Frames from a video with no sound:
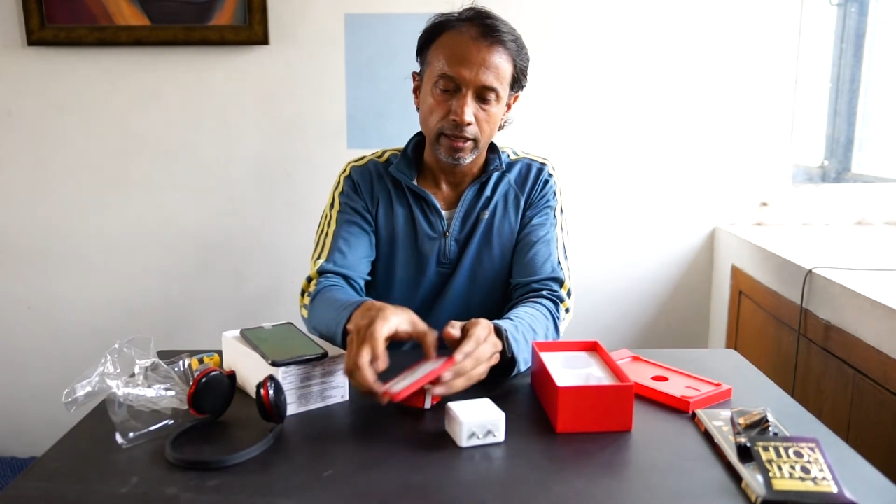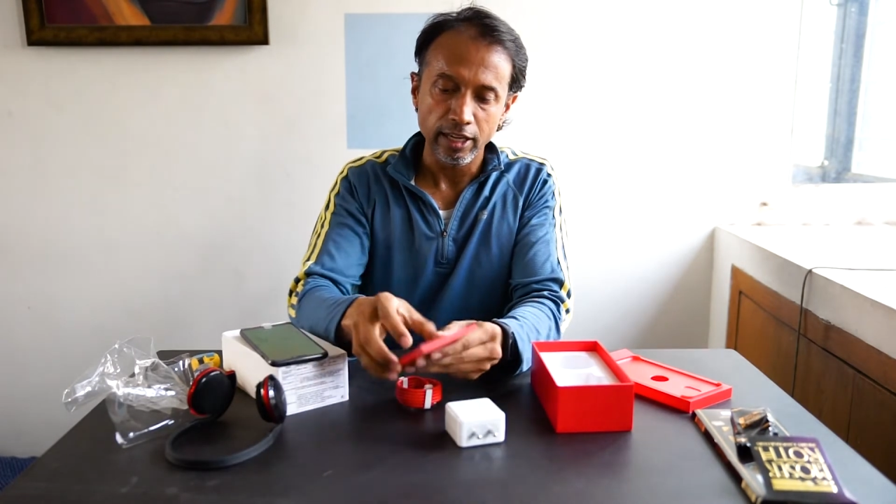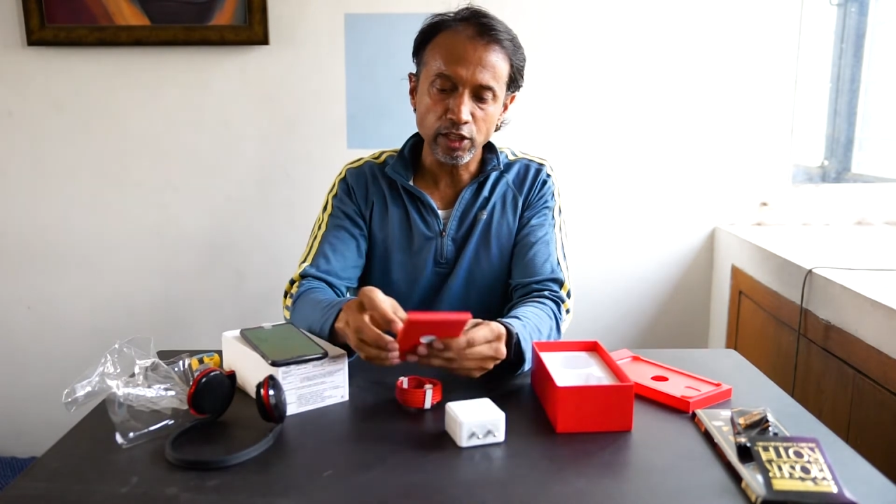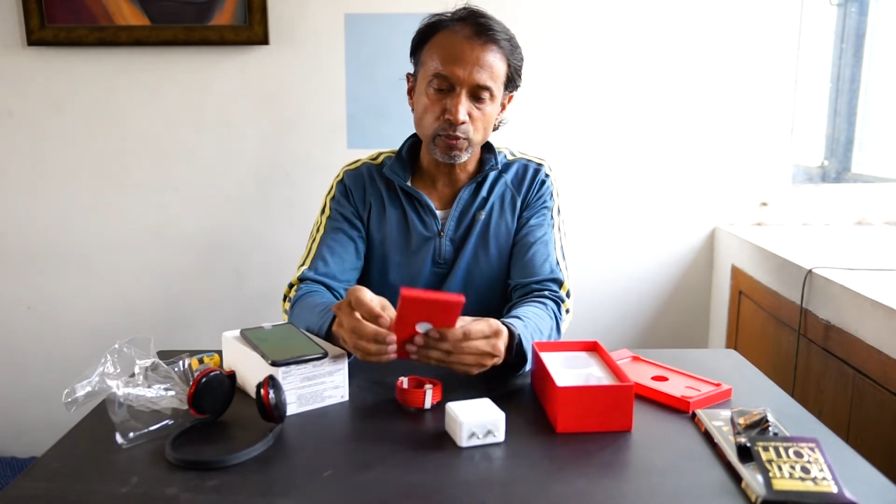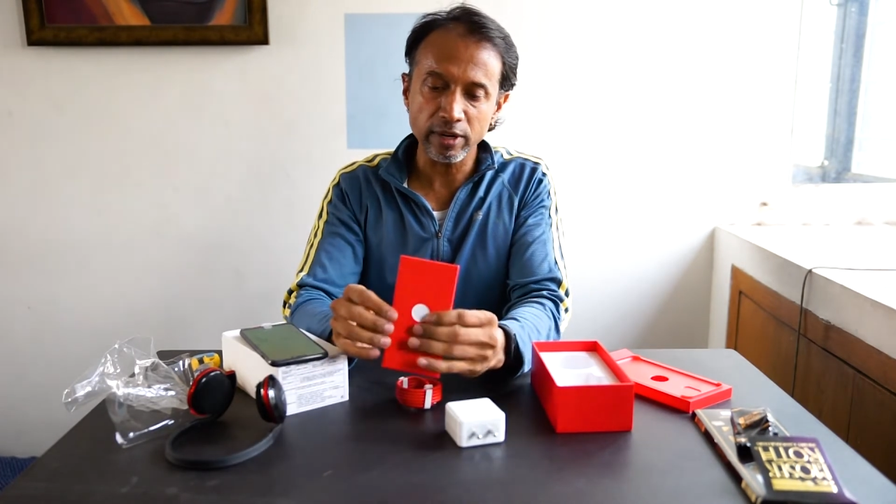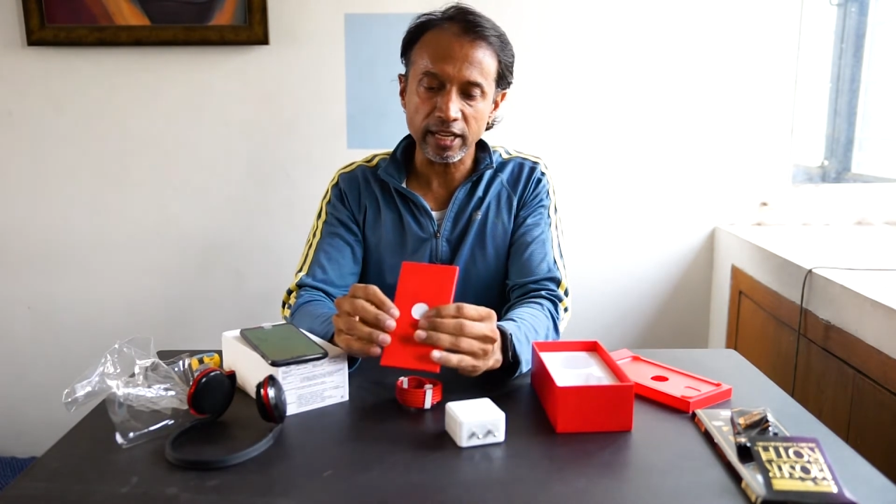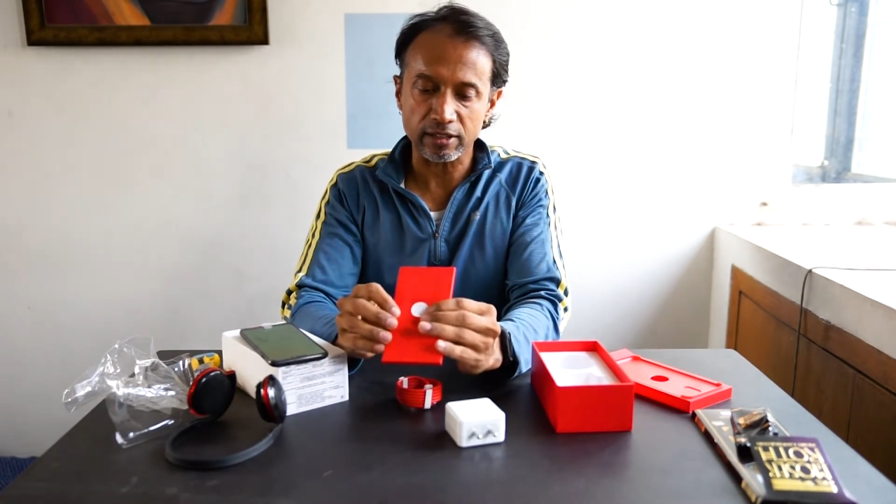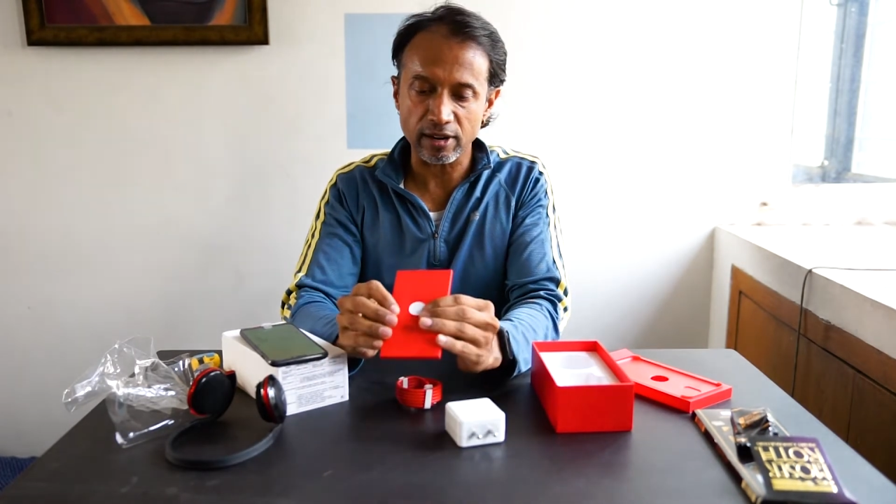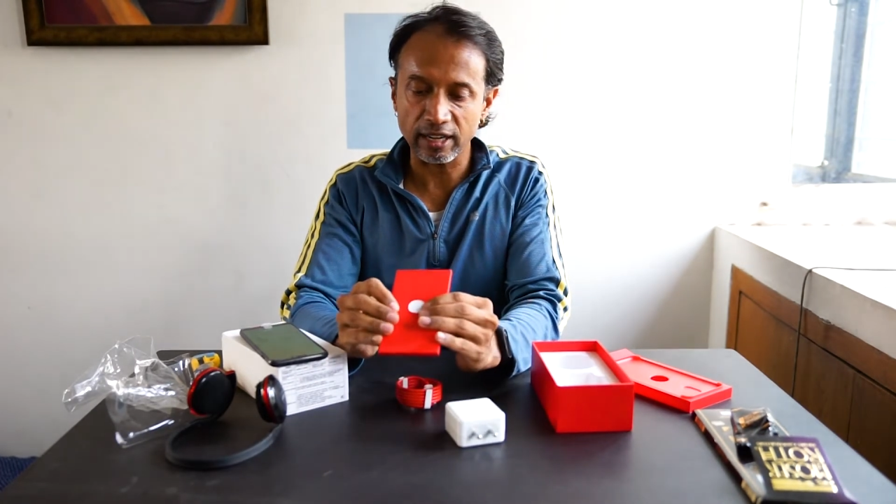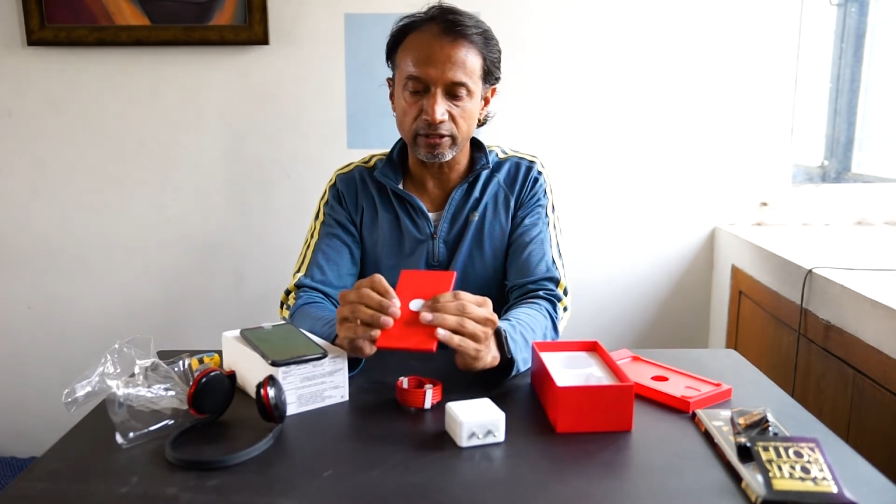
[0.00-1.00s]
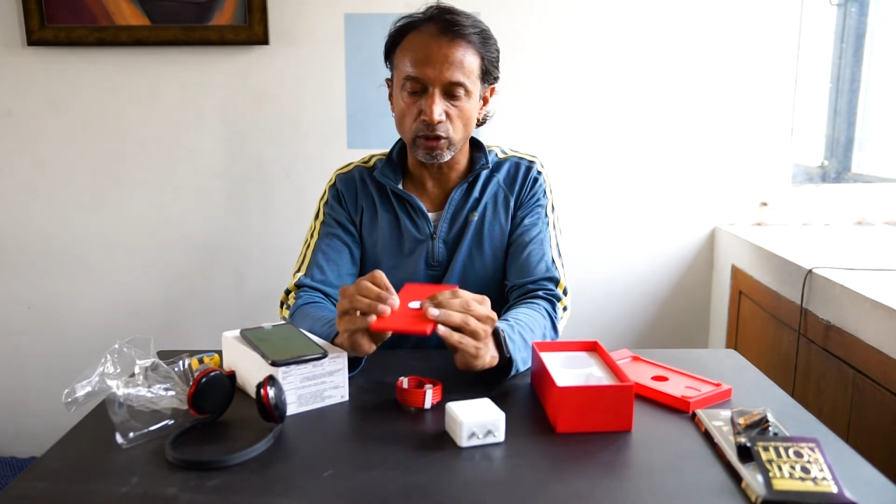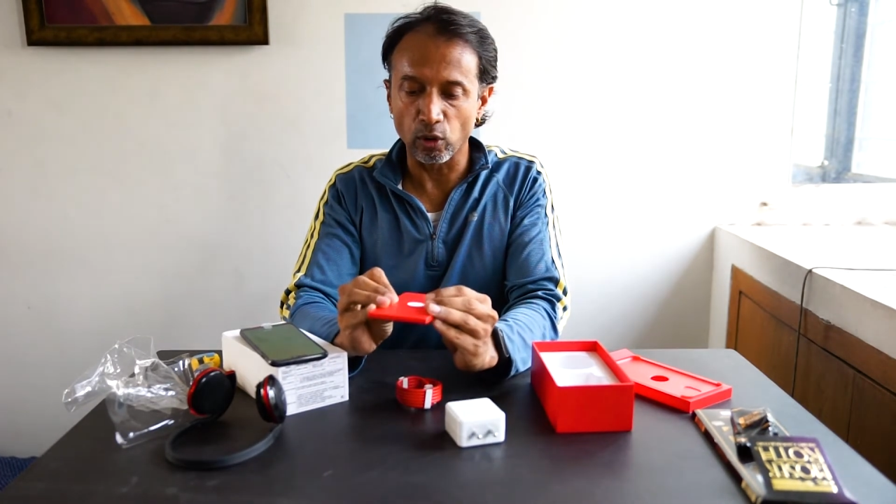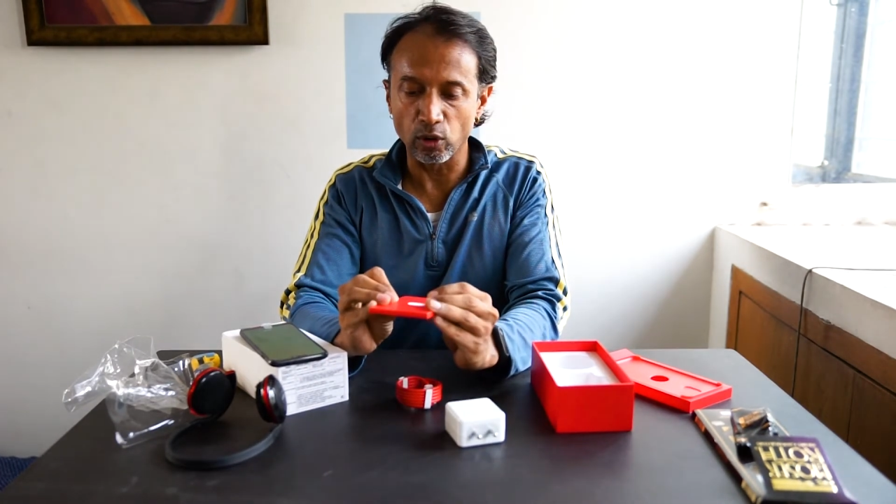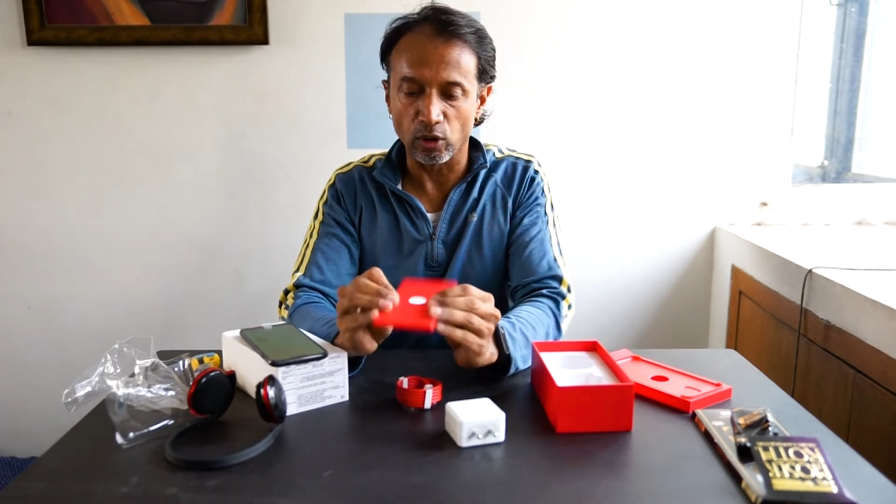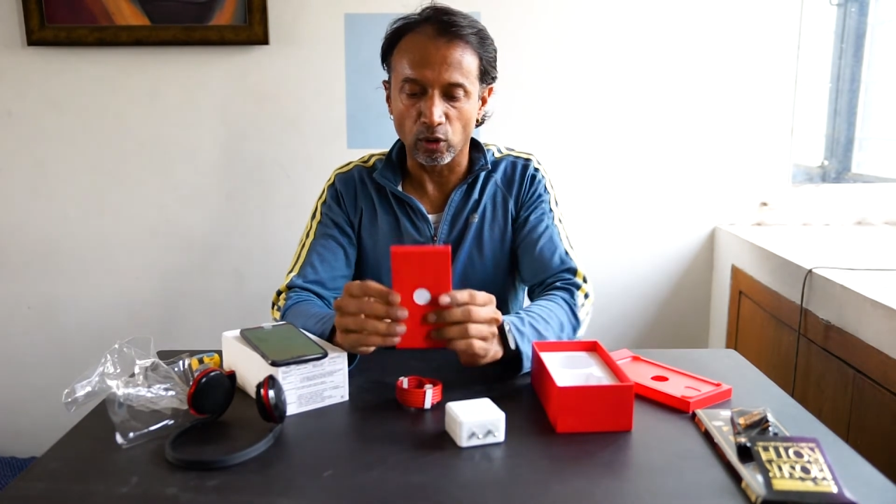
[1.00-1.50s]
It's pretty attractive, the
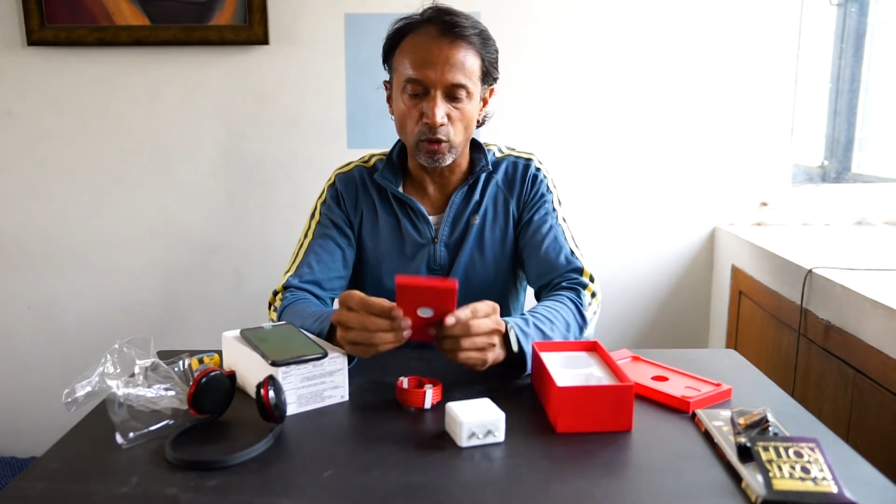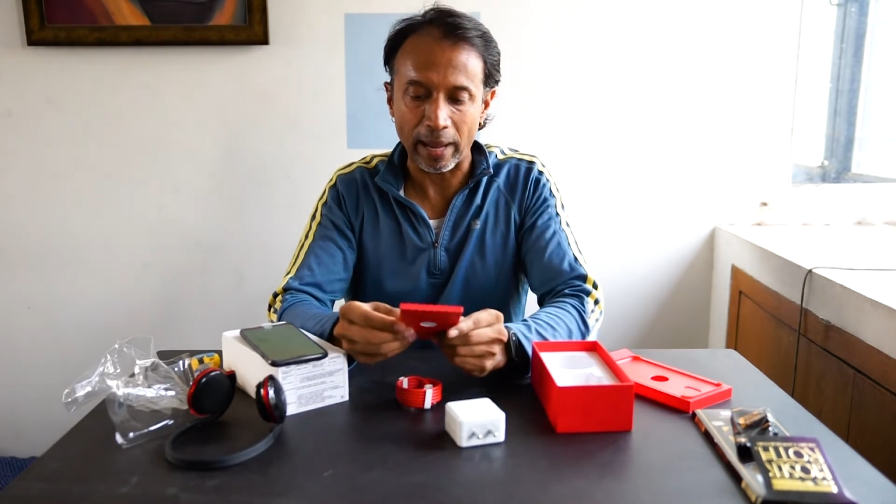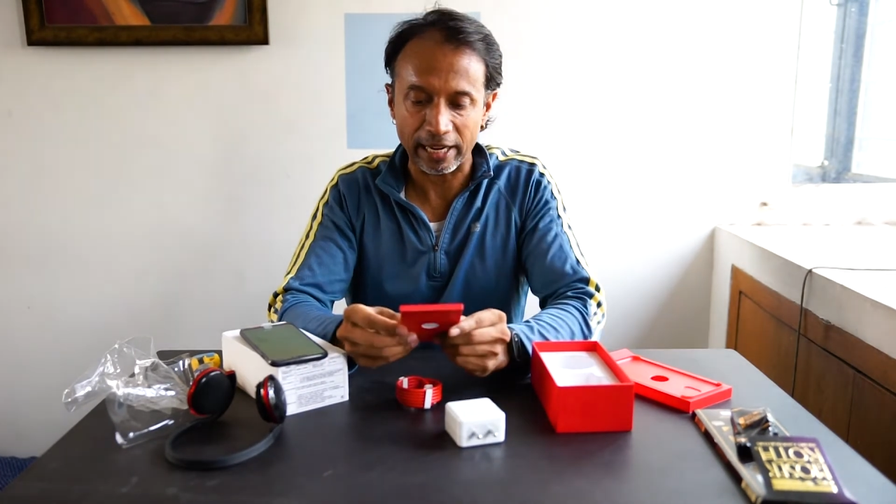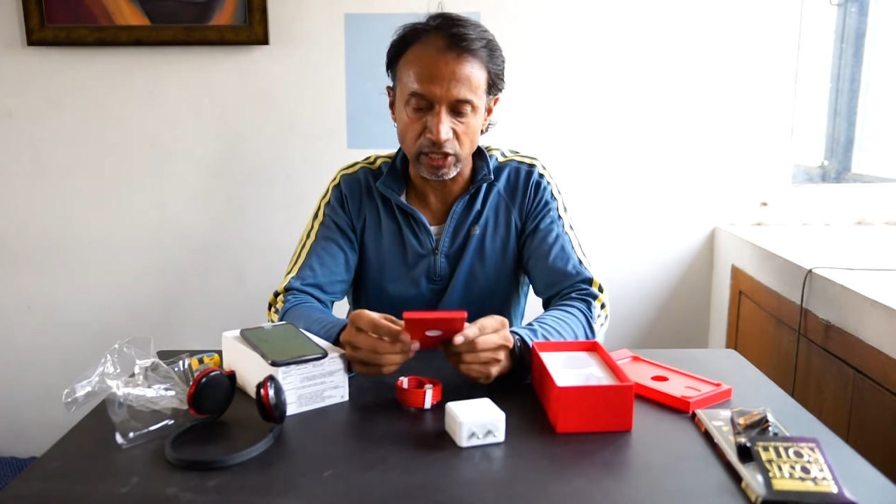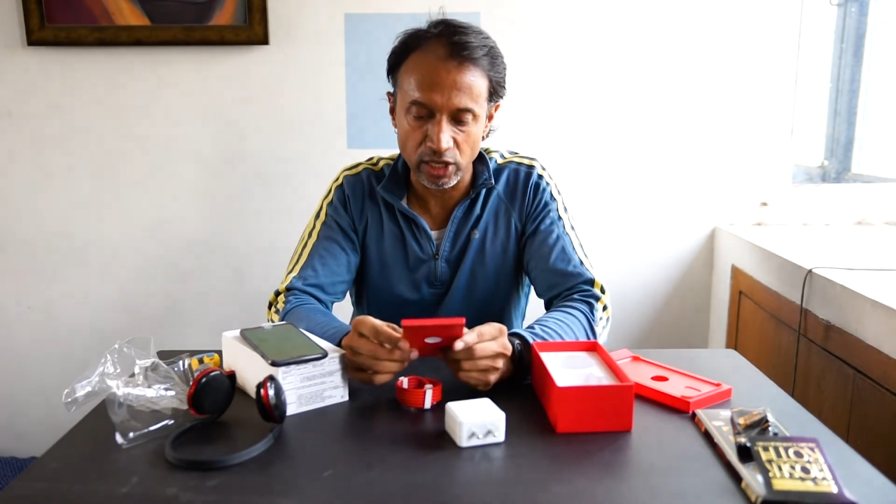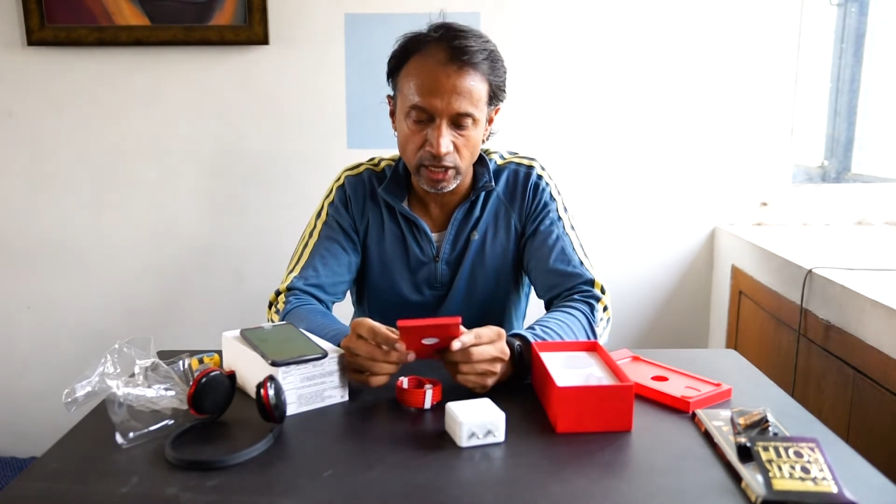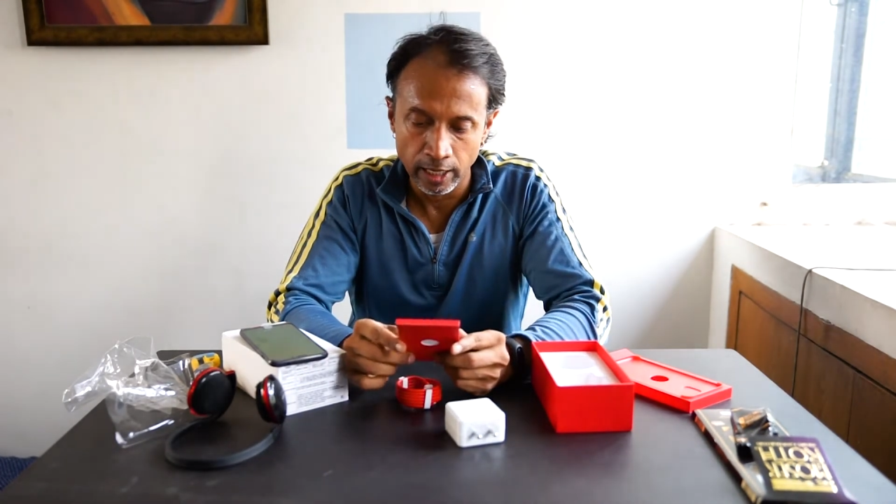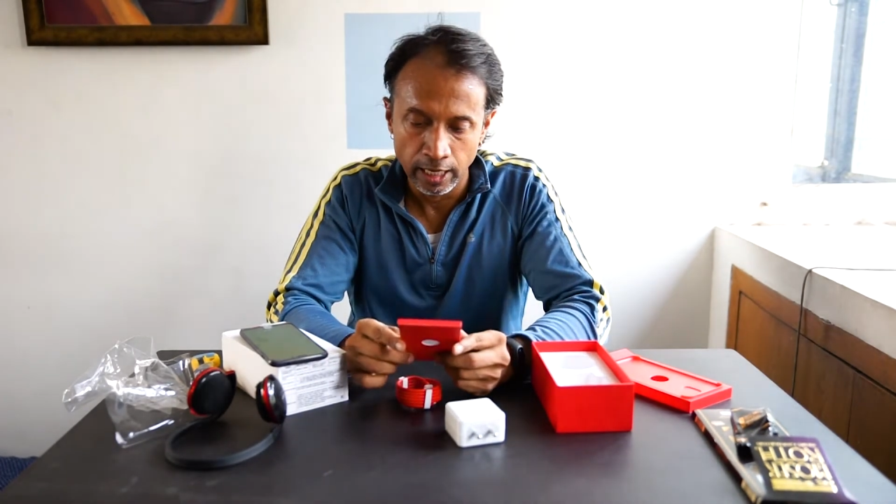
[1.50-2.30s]
whole package.